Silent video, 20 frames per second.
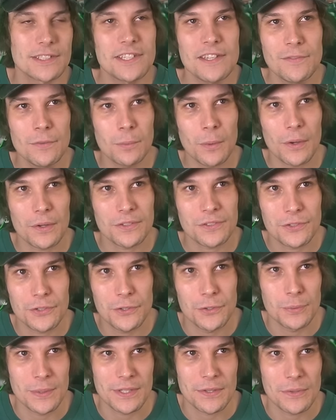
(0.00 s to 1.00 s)
even worse
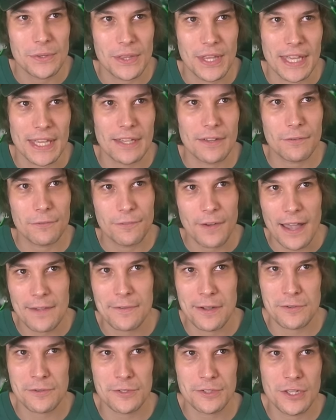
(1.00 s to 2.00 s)
too when you think
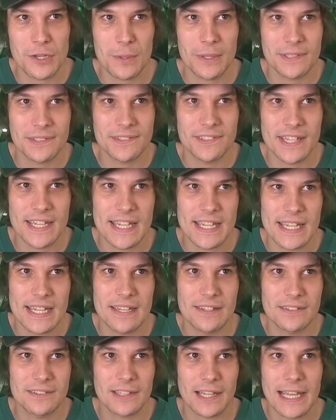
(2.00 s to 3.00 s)
500 USD
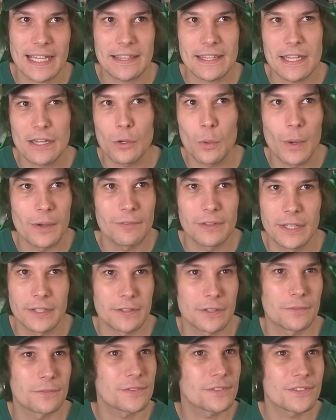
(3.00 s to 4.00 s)
is like the
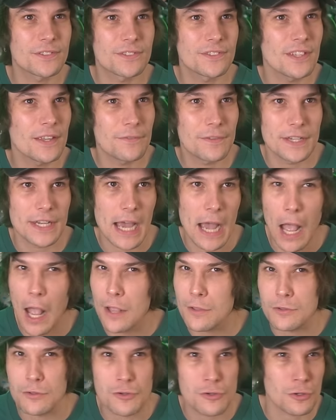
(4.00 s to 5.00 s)
equivalent of
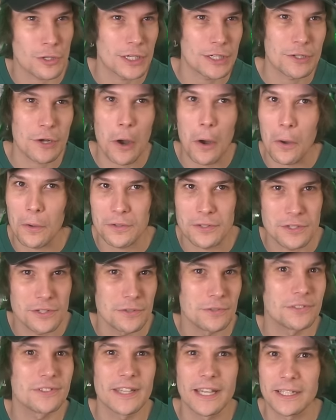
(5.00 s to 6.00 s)
700 odd
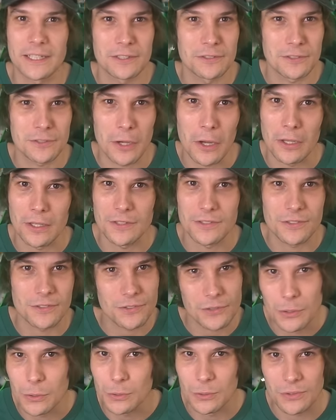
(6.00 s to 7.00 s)
New Zealand dollars
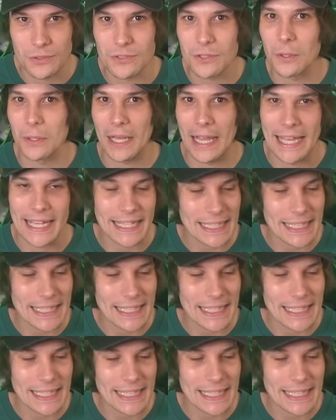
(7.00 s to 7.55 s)
too, so like...